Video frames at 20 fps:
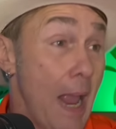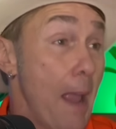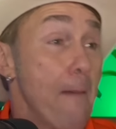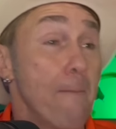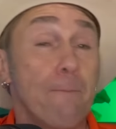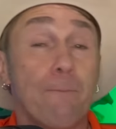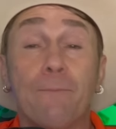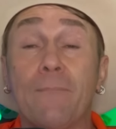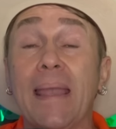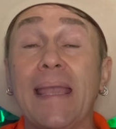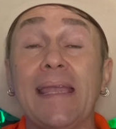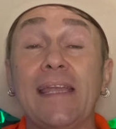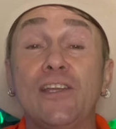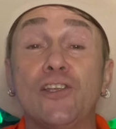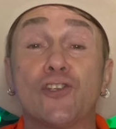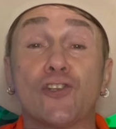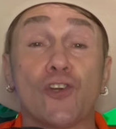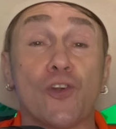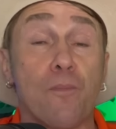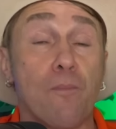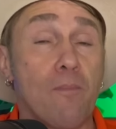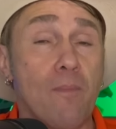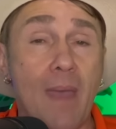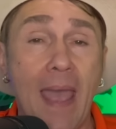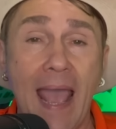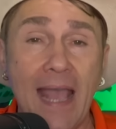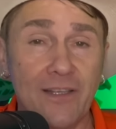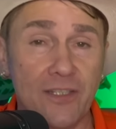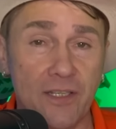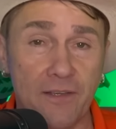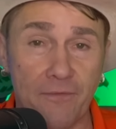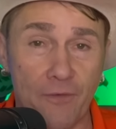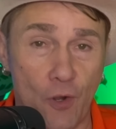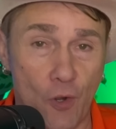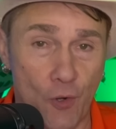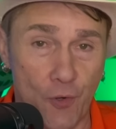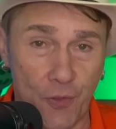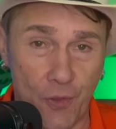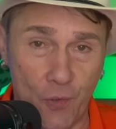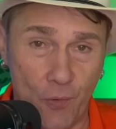major massive
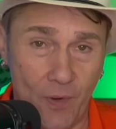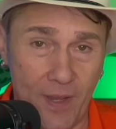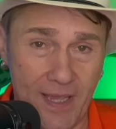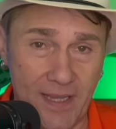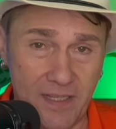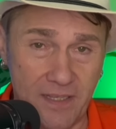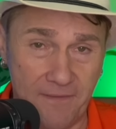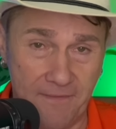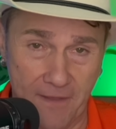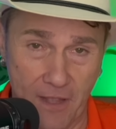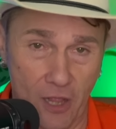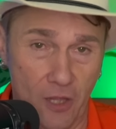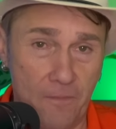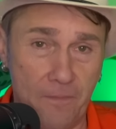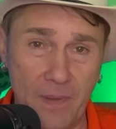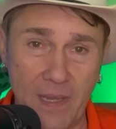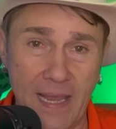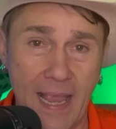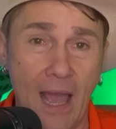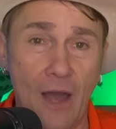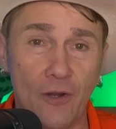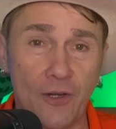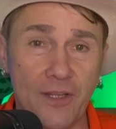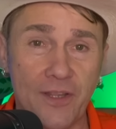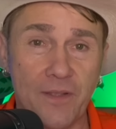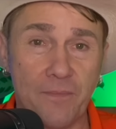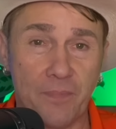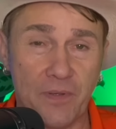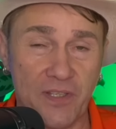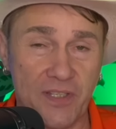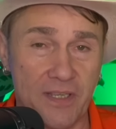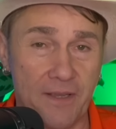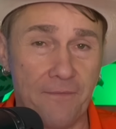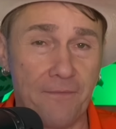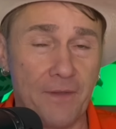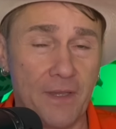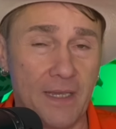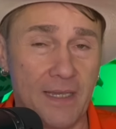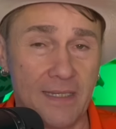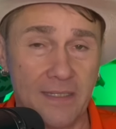earthquake developing out in the
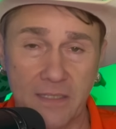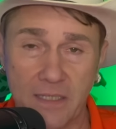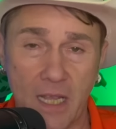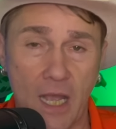Pacific and